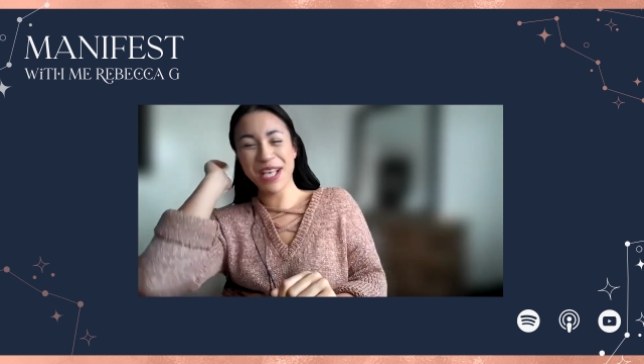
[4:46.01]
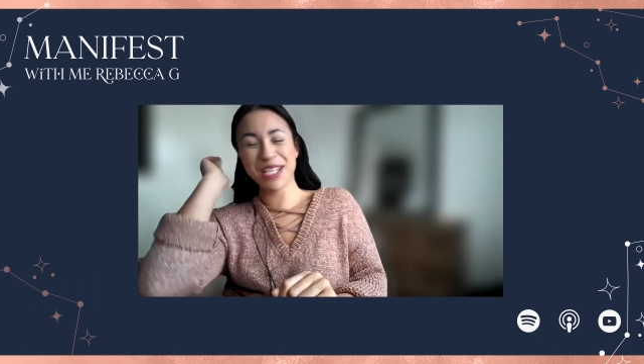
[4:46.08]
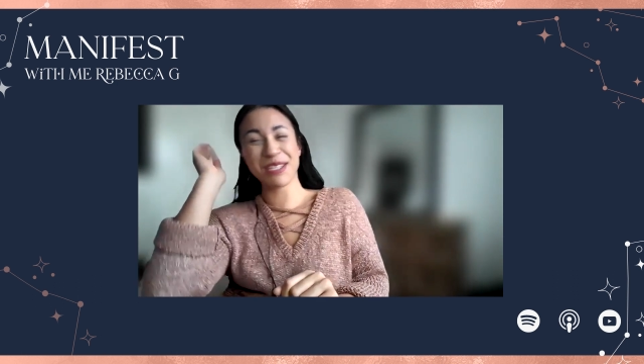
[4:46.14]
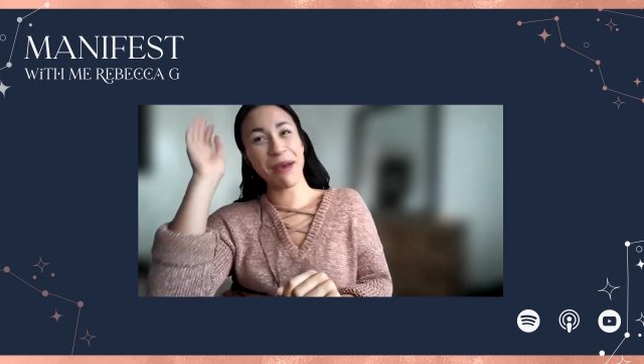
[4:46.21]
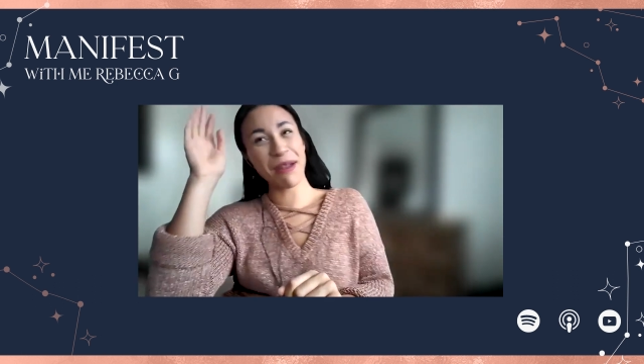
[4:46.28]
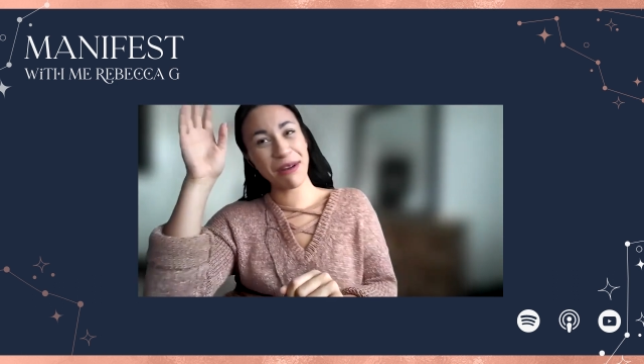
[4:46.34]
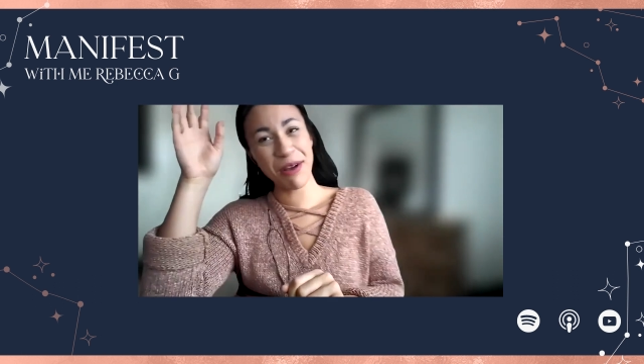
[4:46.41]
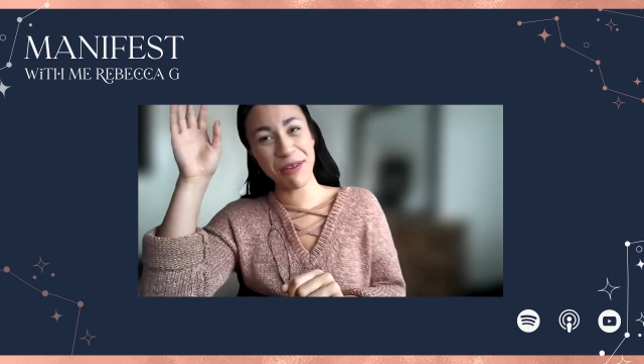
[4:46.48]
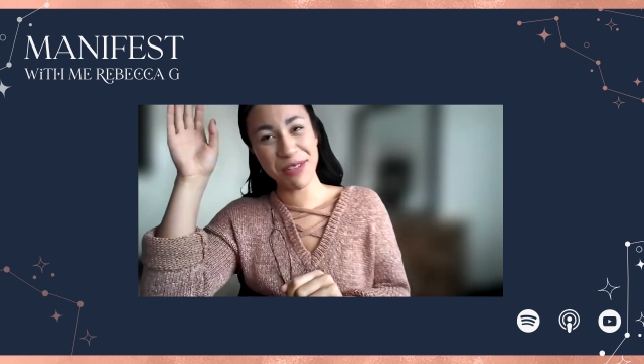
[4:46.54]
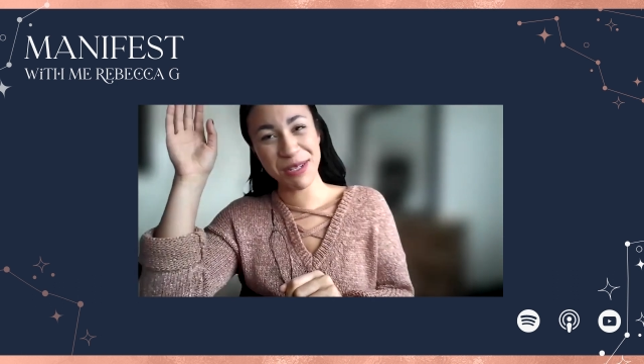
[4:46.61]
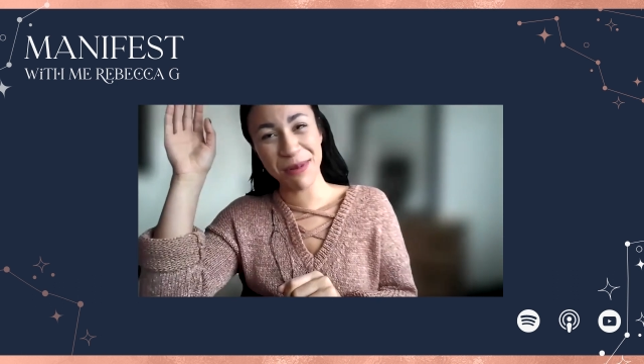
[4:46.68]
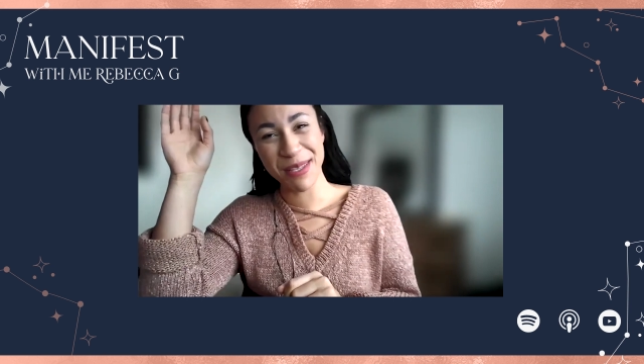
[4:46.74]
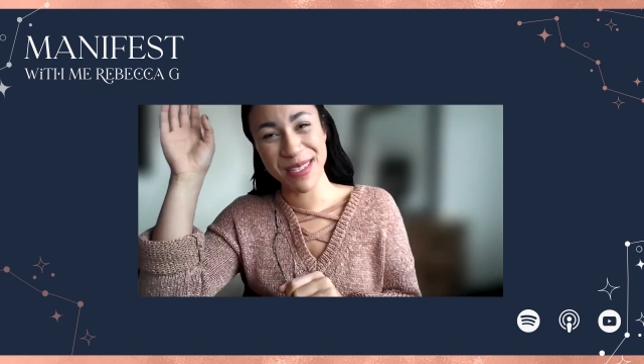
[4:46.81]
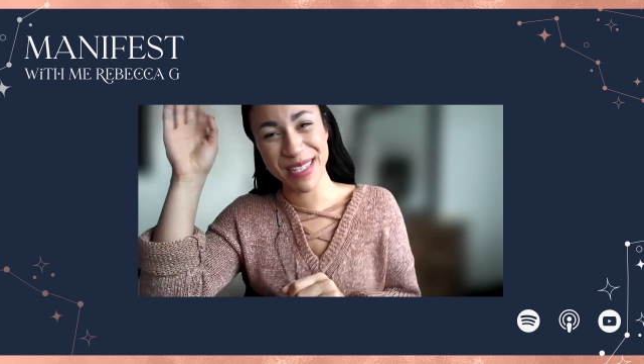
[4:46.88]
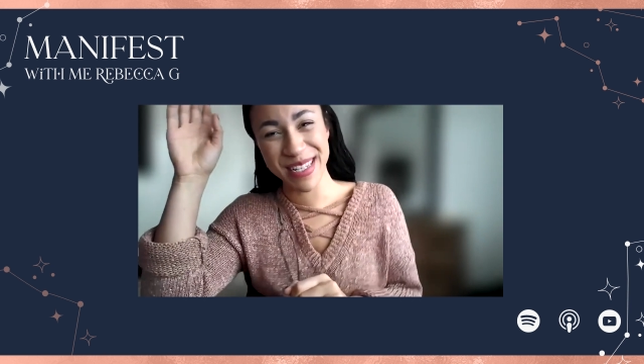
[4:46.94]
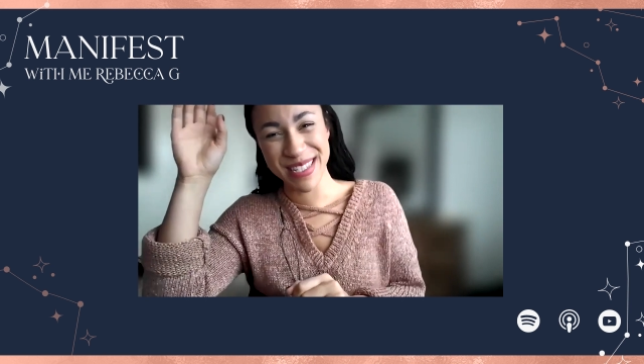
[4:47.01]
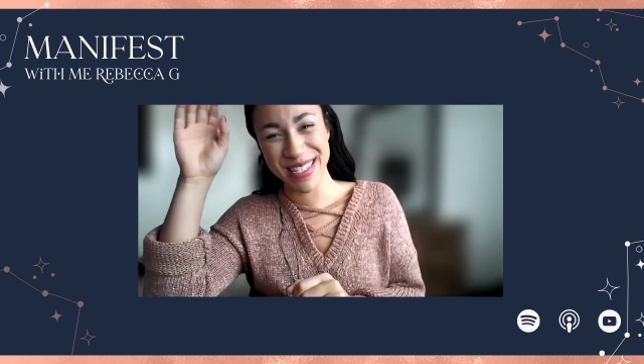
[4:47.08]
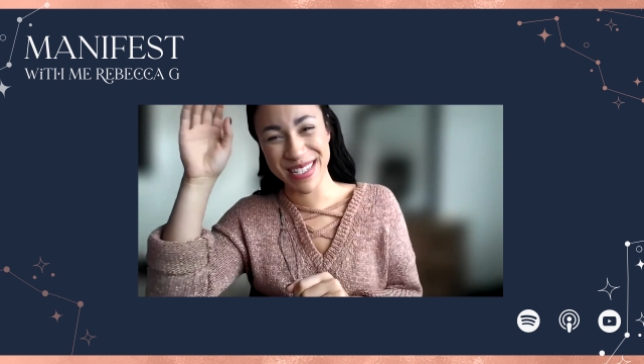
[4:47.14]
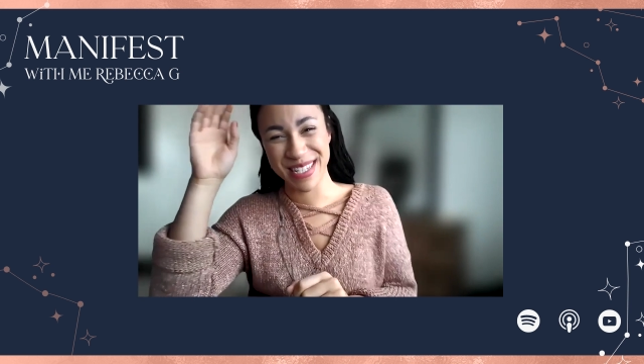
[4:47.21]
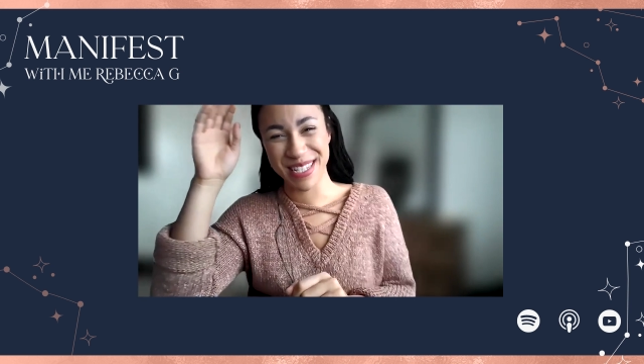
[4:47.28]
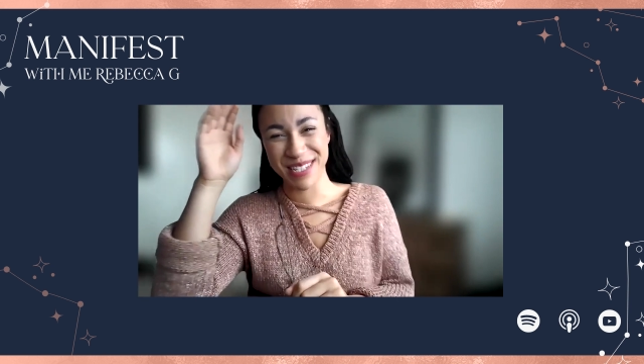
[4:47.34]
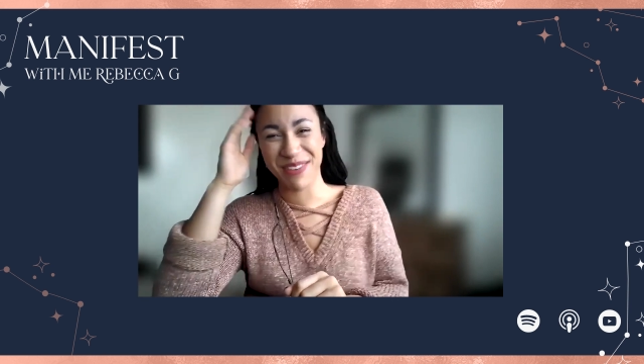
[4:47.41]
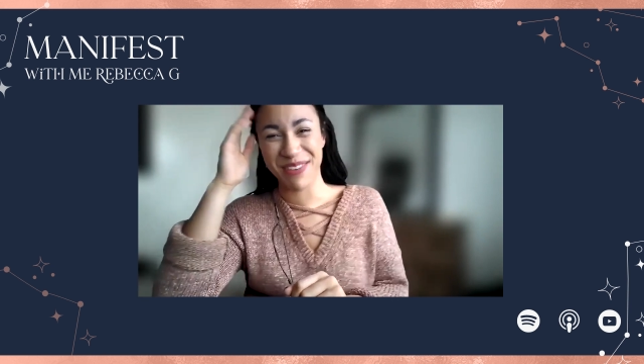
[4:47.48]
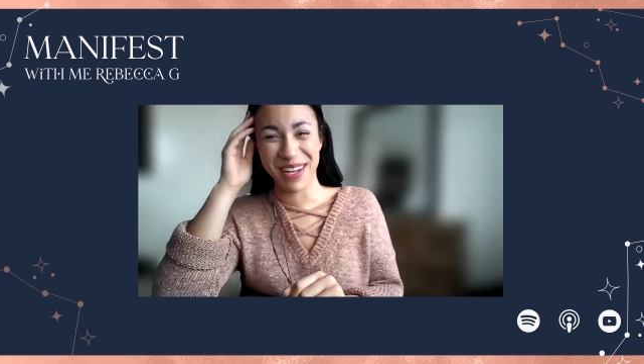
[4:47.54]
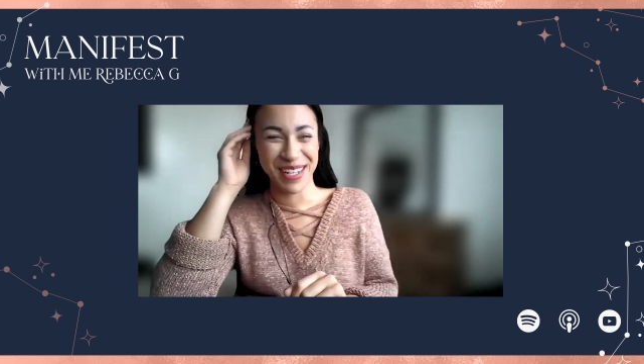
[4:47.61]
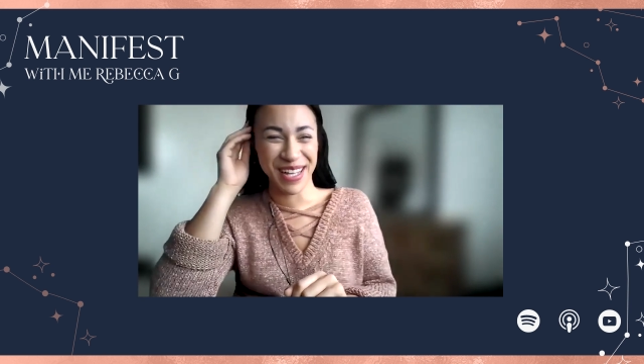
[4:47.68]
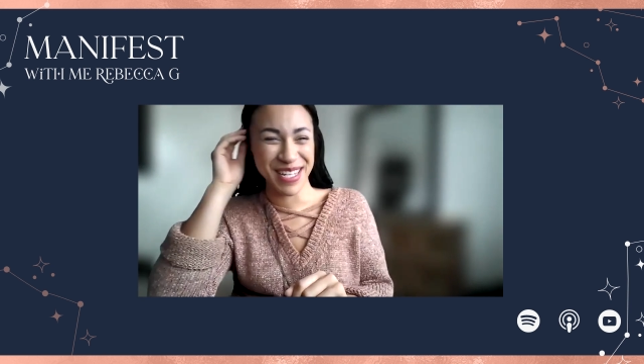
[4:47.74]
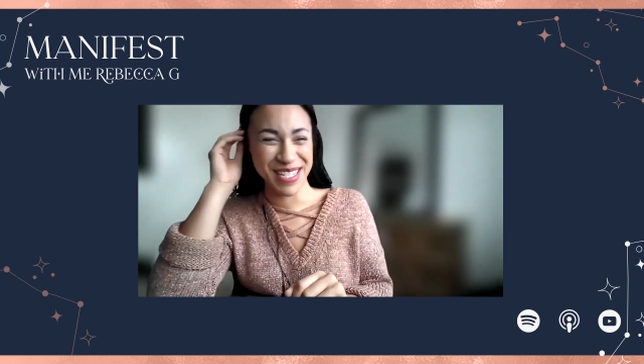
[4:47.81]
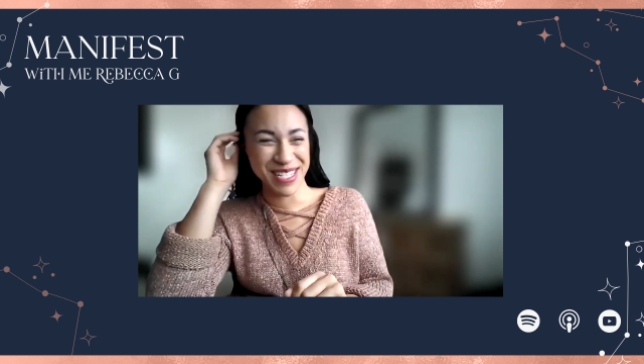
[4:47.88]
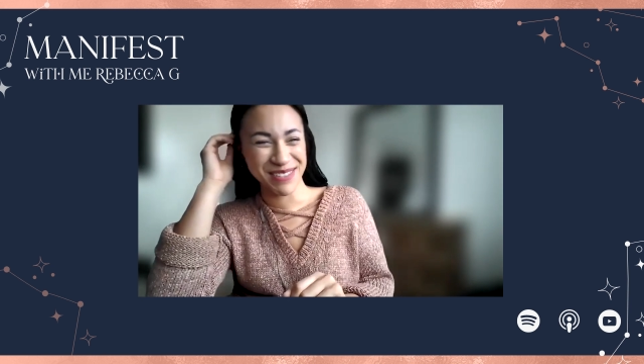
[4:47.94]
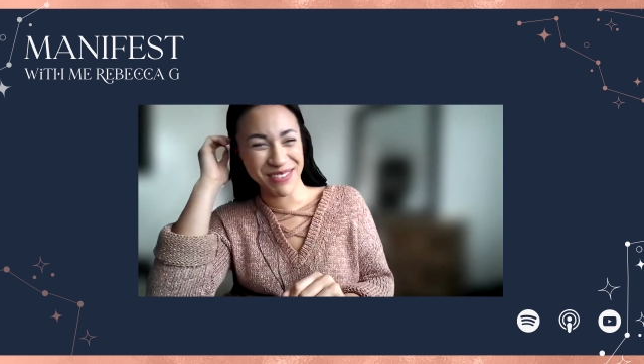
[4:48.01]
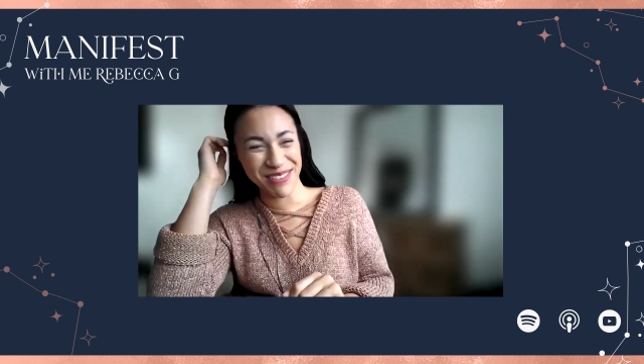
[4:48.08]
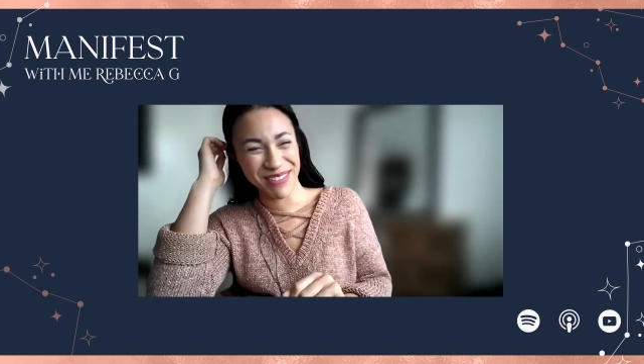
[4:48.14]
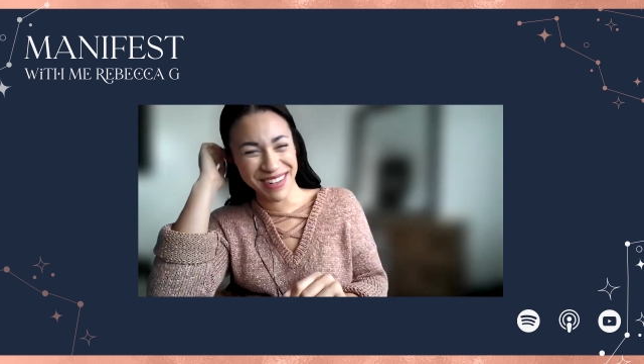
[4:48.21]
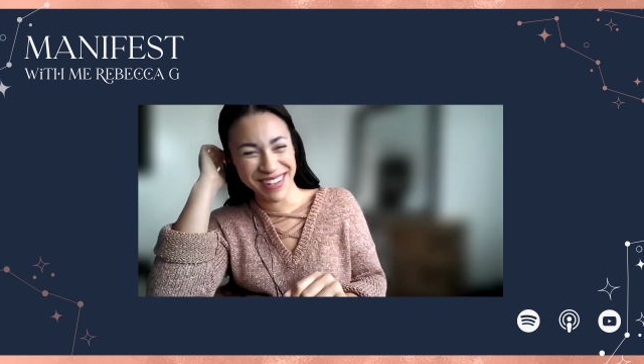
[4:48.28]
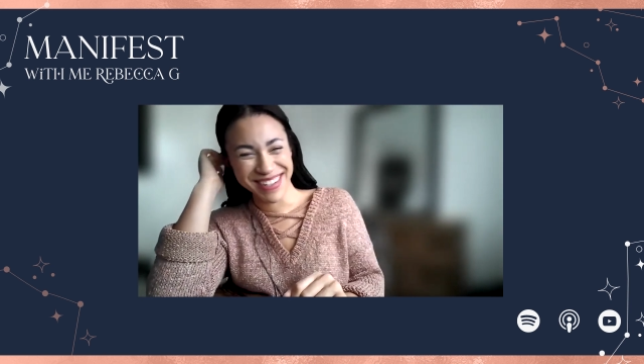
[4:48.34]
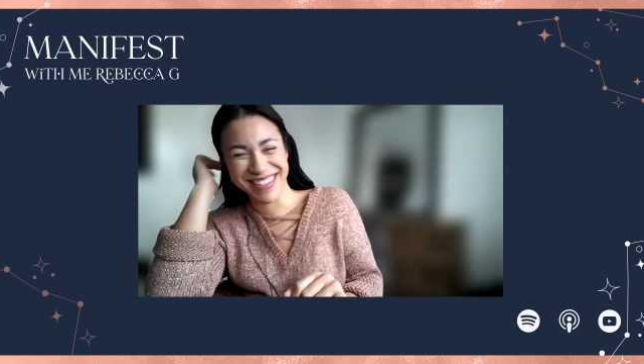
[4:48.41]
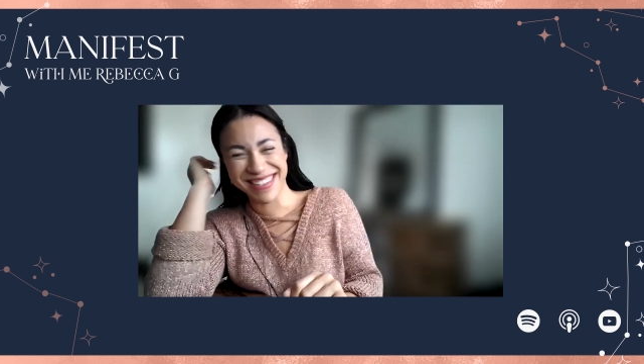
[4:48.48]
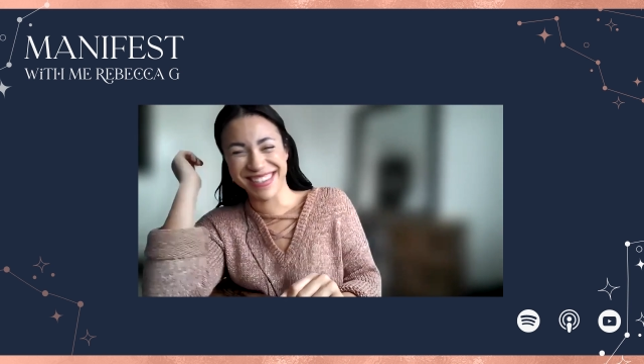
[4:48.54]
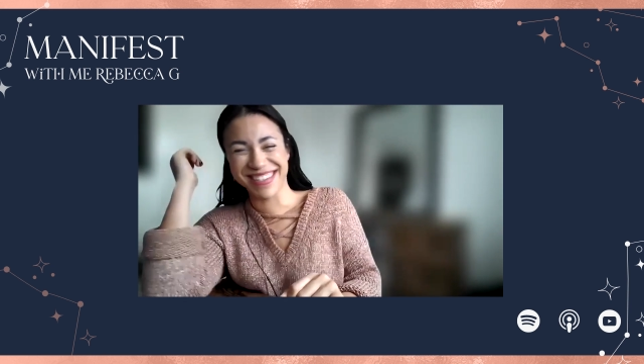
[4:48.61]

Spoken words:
So I don't know if she wants to listen to this podcast, if I'm honest.